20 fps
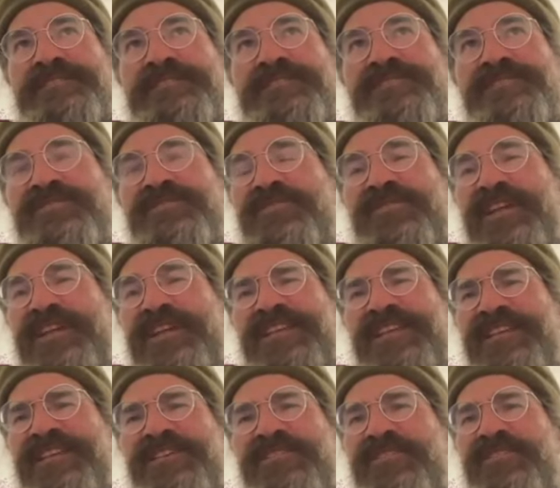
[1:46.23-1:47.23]
there's no
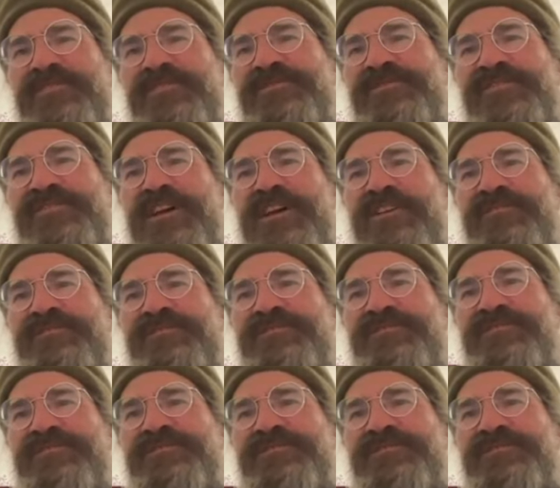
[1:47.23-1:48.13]
like ego stuff,